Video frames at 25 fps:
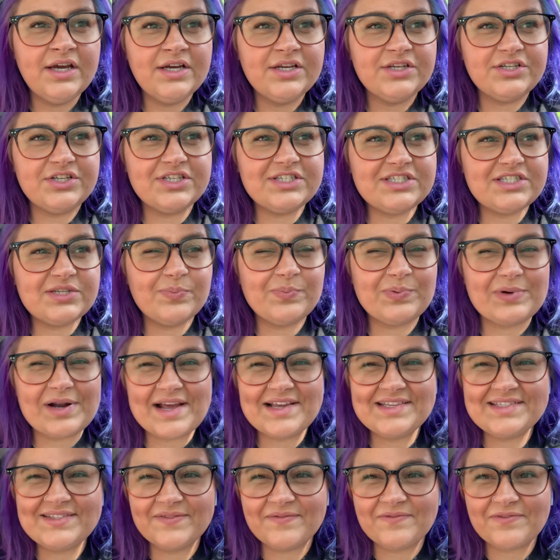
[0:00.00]

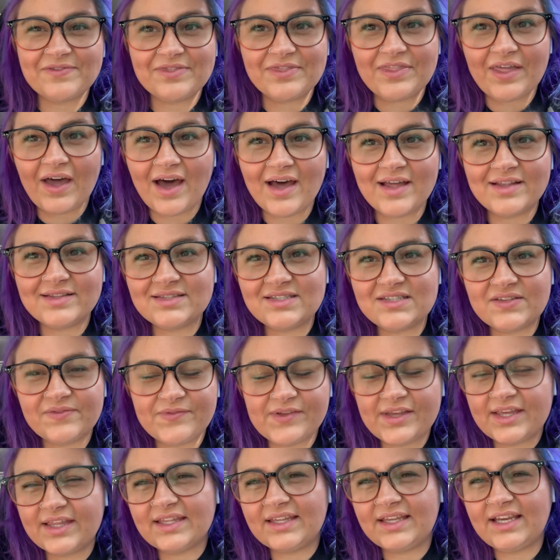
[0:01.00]
thoughts,
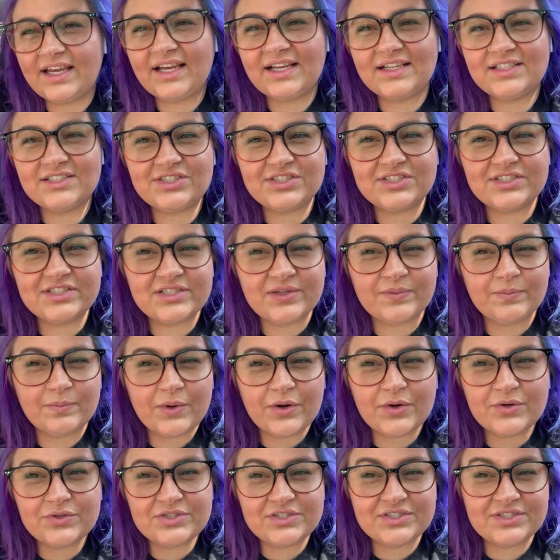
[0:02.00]
feelings, just
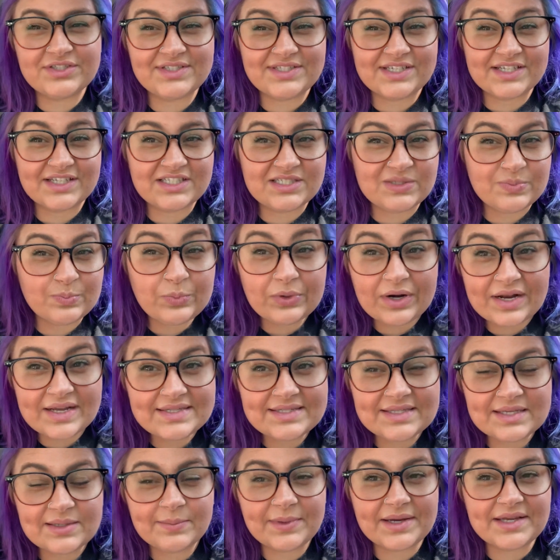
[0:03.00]
emotions,
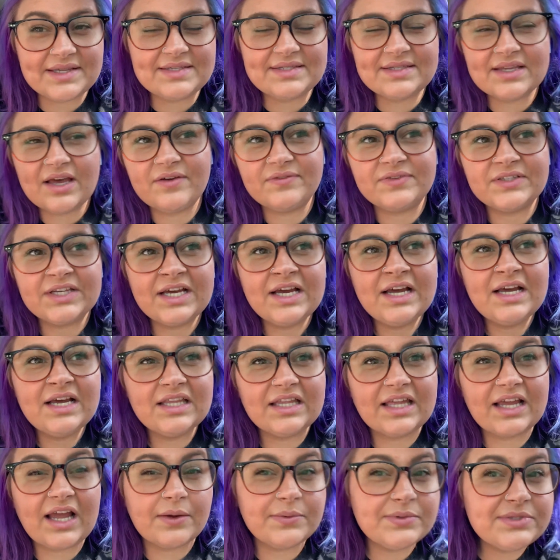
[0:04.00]
expressing myself.
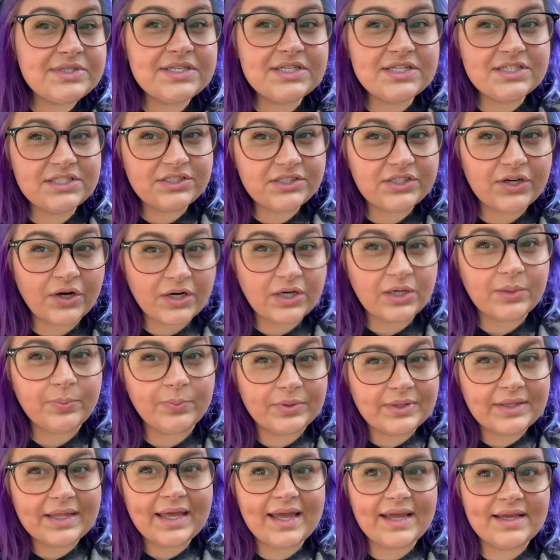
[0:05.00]
Like I was in a dark
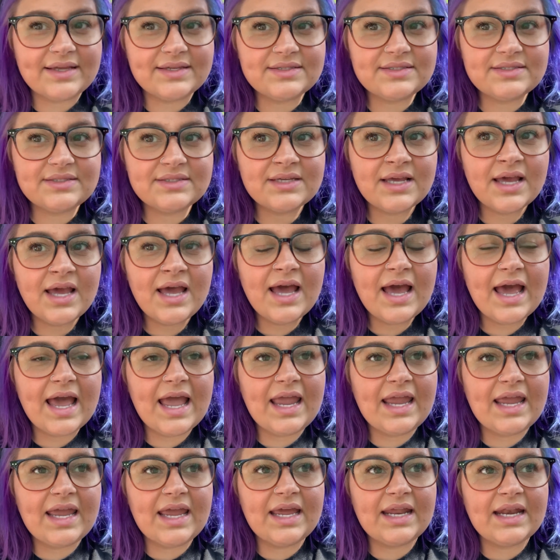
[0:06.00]
place.
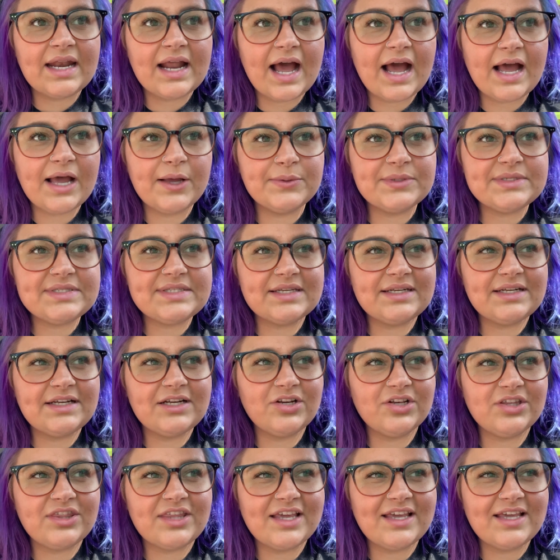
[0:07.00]
And I was sitting
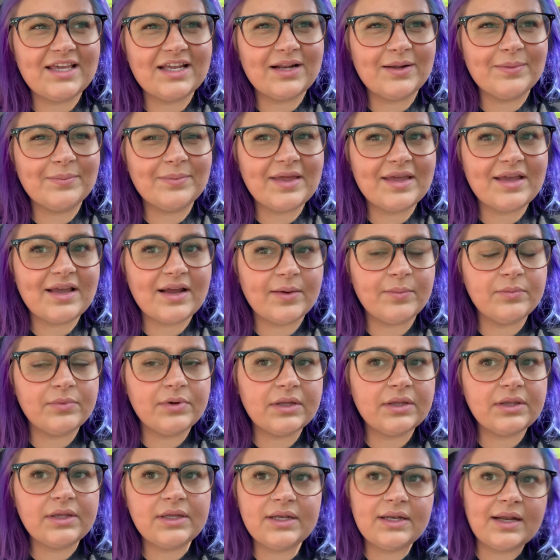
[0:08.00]
here thinking, I'm like, I'm
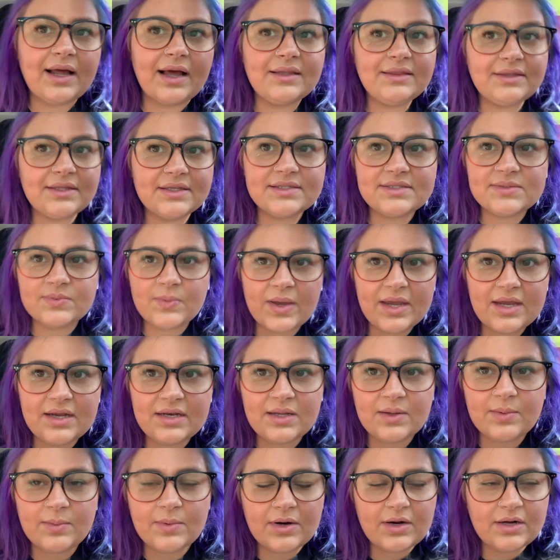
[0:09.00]
really not this way
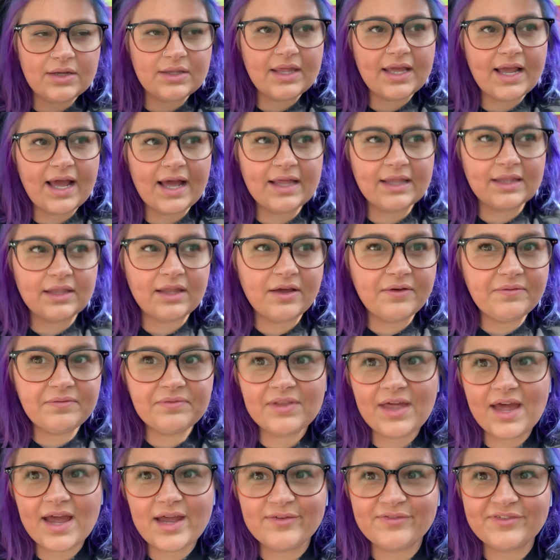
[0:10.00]
anymore. Like, I love
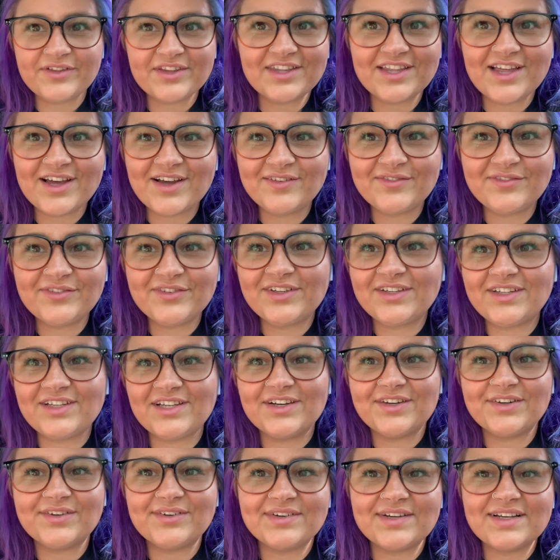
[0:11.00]
life. I love,
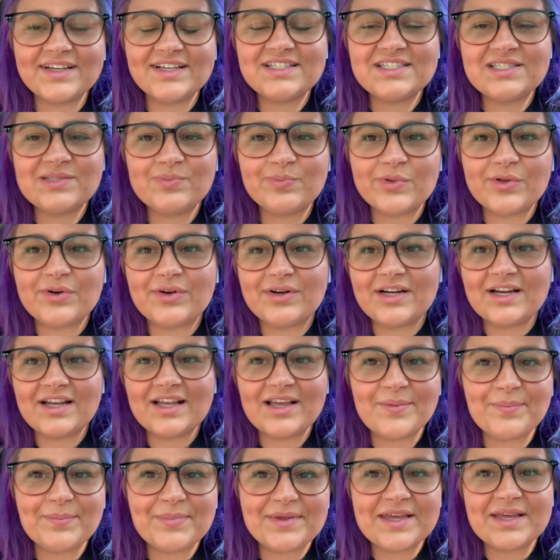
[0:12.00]

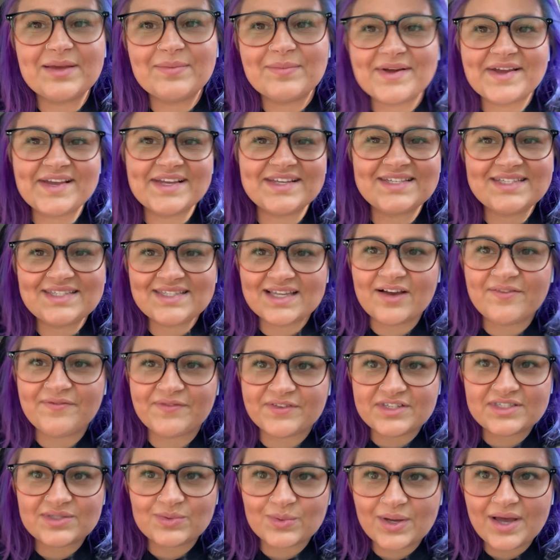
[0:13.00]
exploring and being myself
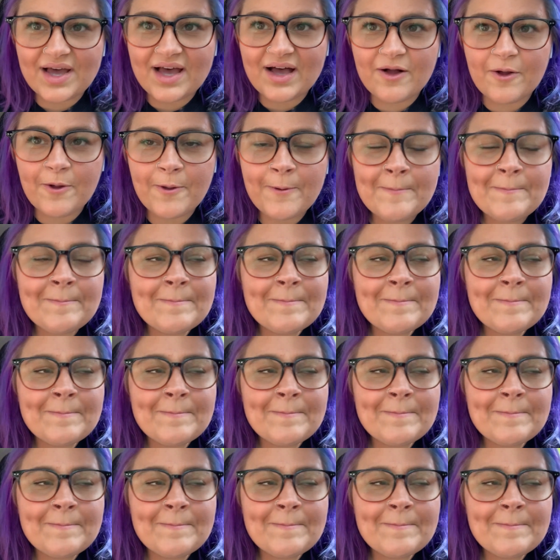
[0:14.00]
as well.